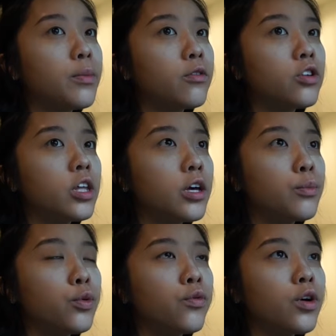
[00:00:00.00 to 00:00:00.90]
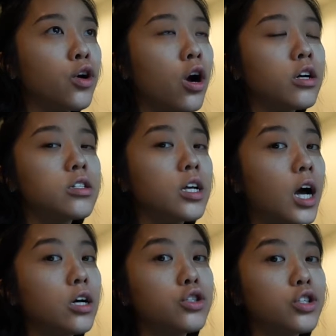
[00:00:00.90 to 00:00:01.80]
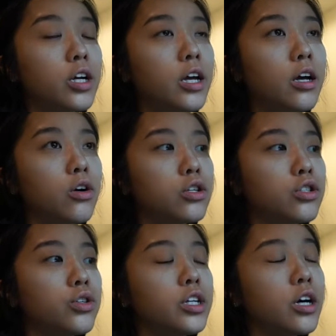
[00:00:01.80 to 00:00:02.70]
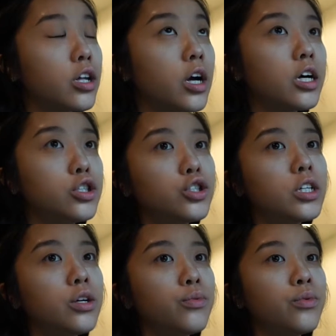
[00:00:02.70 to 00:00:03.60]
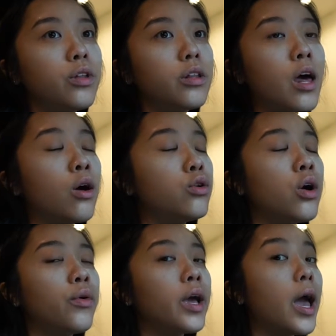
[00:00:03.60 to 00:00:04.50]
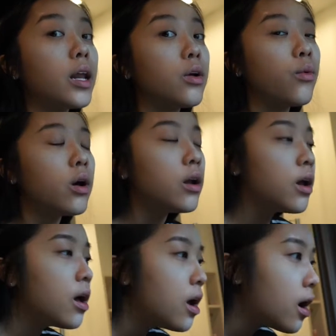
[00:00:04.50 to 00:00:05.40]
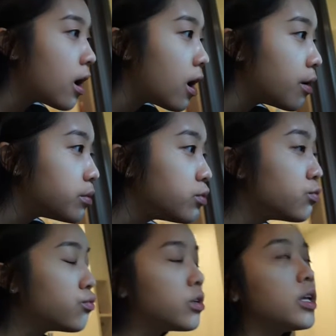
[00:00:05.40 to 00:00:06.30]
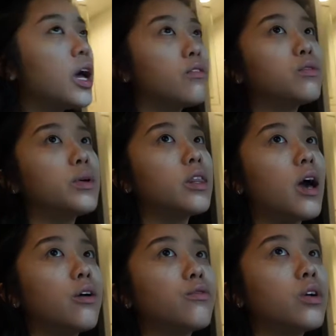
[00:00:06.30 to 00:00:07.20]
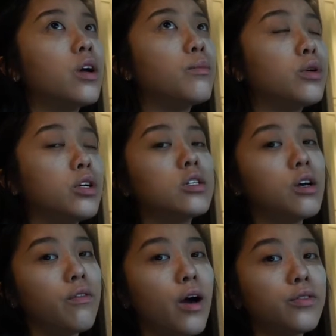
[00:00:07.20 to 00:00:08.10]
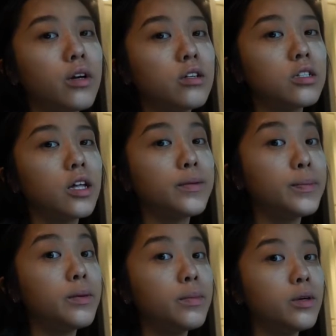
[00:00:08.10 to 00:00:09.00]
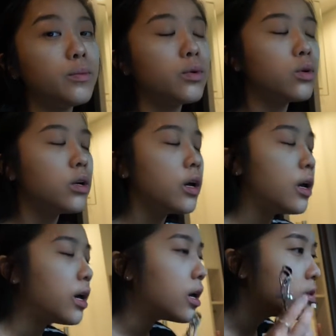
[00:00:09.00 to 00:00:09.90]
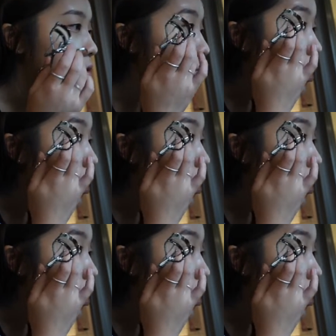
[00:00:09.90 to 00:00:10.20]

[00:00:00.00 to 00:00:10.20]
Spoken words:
up everything and move across the country or to another country without knowing anyone. You really have to make the effort and put yourself out there to like meet people. And